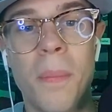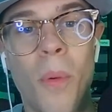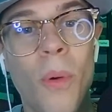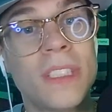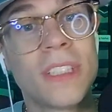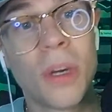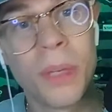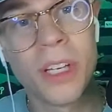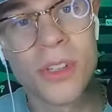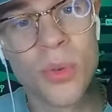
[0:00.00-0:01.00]
Points that are
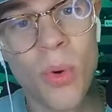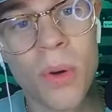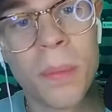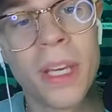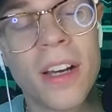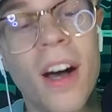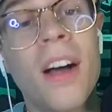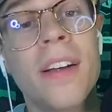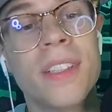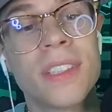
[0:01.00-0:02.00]
being scored
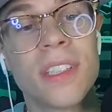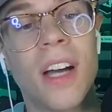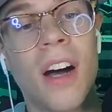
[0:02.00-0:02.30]
because